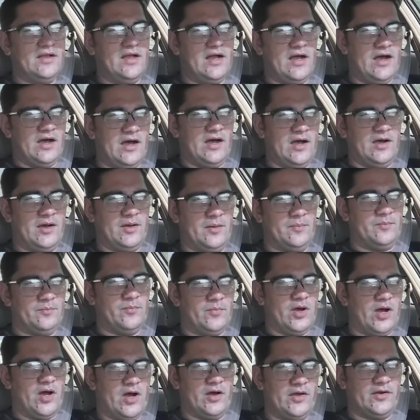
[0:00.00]

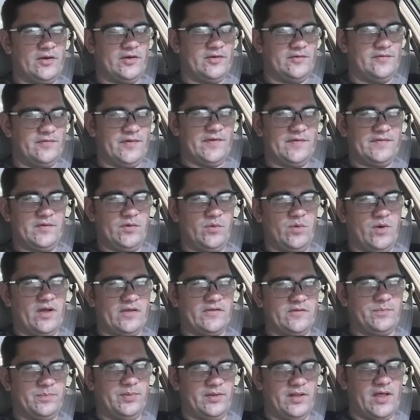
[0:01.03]
150
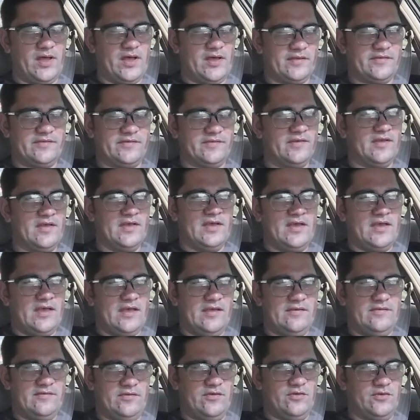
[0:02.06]
watts plus
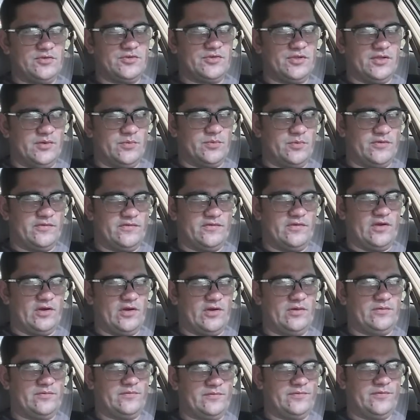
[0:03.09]
is usually
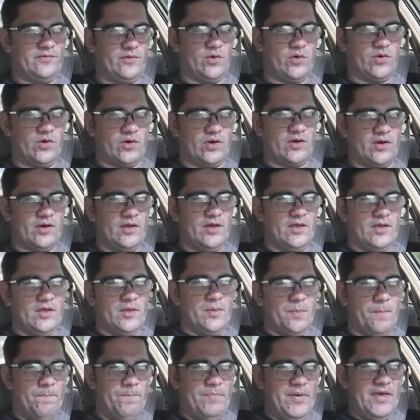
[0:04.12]
reserved for
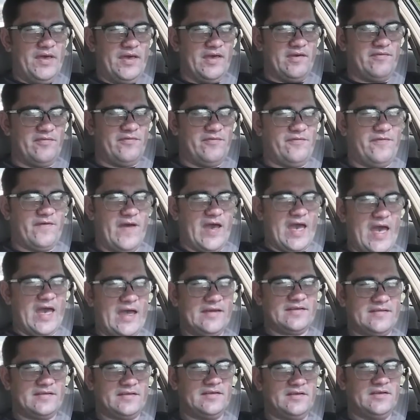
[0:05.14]
big
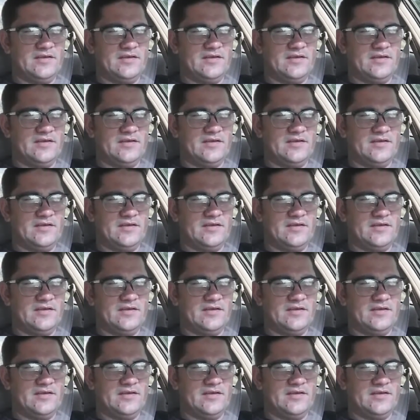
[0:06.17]
fat